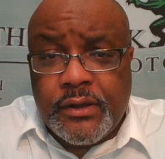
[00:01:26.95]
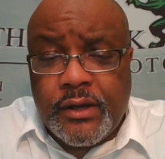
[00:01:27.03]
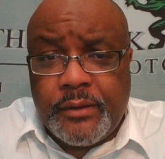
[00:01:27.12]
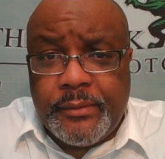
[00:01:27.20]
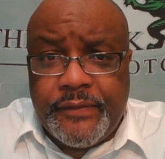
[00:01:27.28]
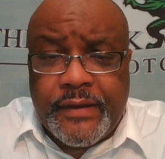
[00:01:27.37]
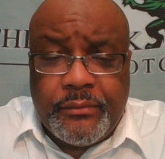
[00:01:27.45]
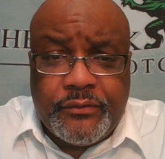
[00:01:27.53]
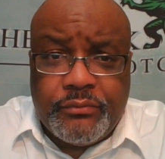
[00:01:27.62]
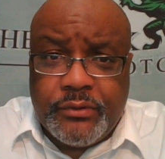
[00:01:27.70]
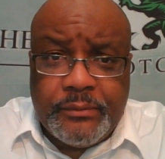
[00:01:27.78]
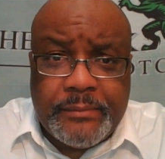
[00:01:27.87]
And that
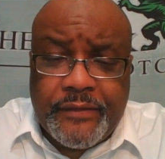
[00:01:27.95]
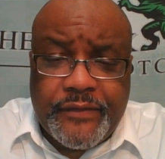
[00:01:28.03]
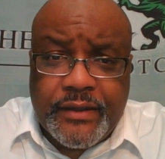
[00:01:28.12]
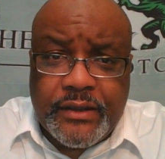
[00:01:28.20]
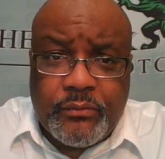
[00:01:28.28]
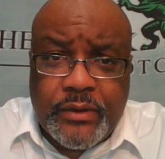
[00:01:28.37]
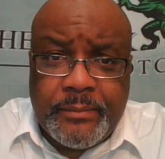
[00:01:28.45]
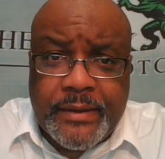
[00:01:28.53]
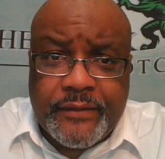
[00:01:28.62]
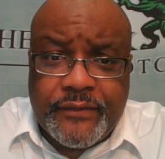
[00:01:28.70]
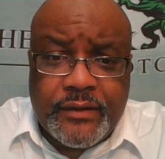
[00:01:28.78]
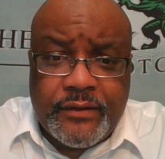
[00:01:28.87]
was really my thinking way
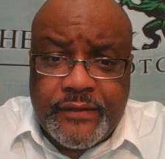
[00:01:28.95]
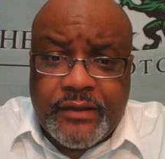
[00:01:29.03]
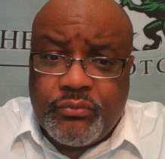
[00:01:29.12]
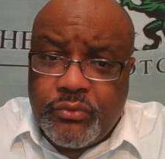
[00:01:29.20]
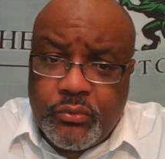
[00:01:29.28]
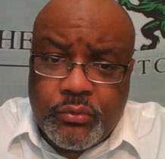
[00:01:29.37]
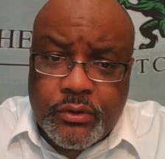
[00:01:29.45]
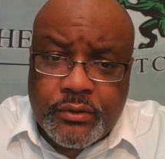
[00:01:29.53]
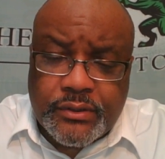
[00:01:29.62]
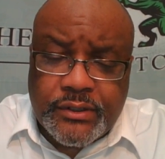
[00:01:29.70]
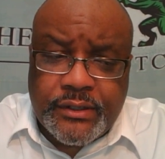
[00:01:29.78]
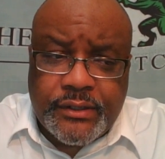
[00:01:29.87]
back then, and that's what
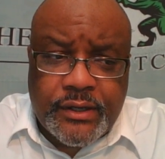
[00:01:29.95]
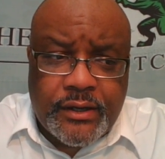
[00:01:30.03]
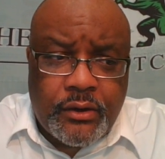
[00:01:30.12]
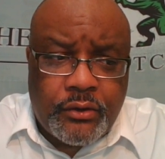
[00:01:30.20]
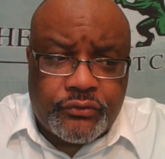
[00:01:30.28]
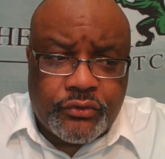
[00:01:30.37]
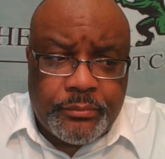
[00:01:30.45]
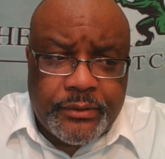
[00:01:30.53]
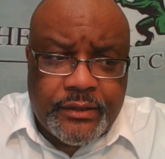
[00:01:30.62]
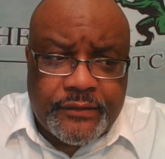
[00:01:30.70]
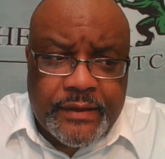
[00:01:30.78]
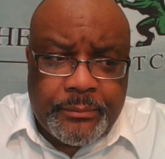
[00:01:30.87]
worked. And also,
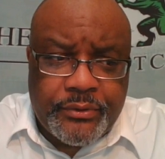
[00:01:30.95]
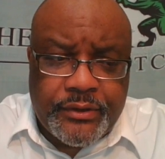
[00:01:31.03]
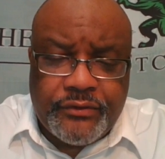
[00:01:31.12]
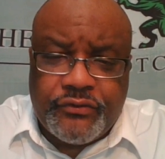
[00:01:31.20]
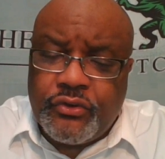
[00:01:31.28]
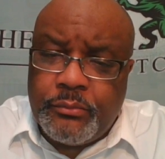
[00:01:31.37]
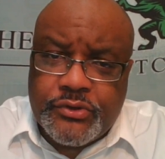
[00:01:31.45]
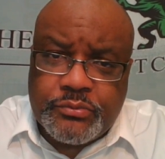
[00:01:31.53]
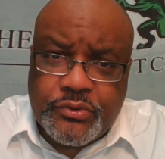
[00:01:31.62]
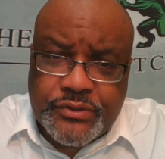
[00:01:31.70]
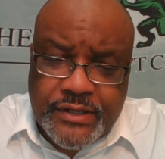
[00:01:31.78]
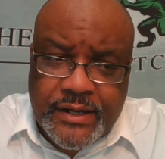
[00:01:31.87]
because I put in so much
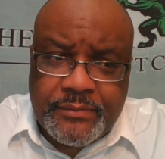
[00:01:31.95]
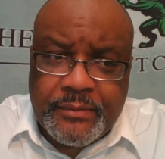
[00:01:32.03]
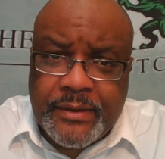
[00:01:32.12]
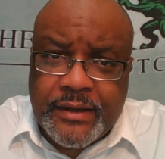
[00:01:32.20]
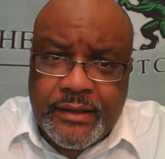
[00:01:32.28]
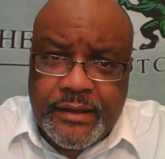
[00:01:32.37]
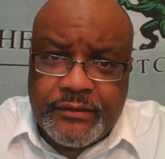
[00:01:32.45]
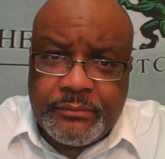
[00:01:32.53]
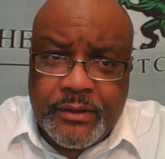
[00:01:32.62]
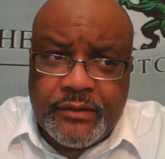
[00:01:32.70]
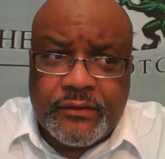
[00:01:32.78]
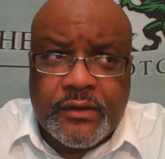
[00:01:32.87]
more time than my
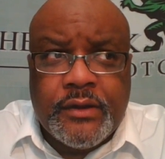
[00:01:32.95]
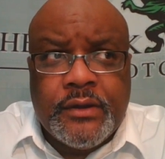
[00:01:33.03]
classmates,